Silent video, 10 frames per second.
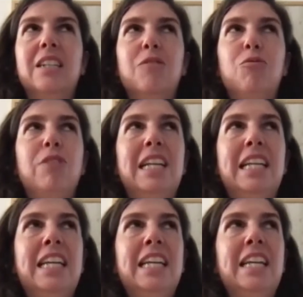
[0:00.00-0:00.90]

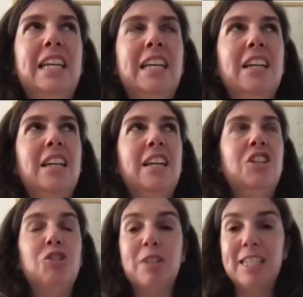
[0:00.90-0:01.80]
really
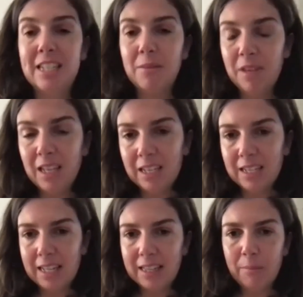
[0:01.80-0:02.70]
interested me in
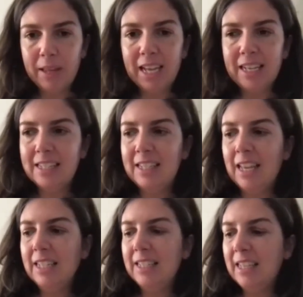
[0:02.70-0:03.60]
that debate is the
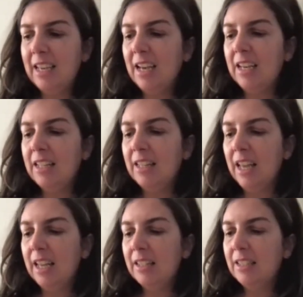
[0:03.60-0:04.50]
idea
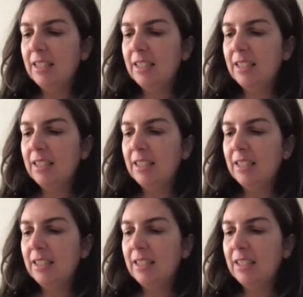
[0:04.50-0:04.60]
that